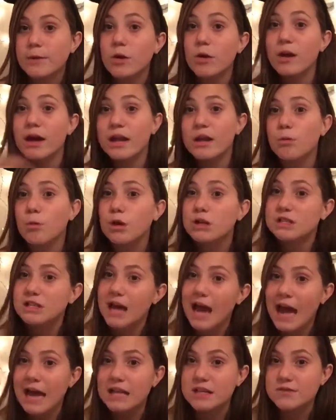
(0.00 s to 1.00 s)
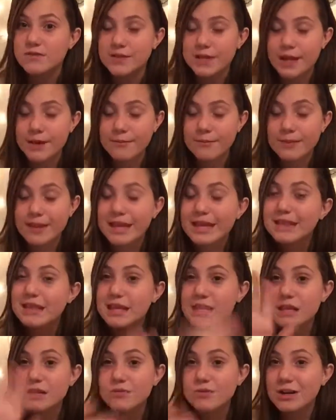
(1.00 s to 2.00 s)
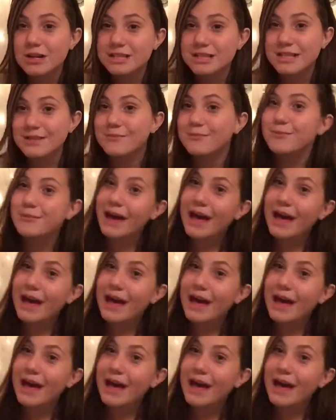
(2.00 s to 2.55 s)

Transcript: and go ahead and watch Kai's. Thank you guys for watching.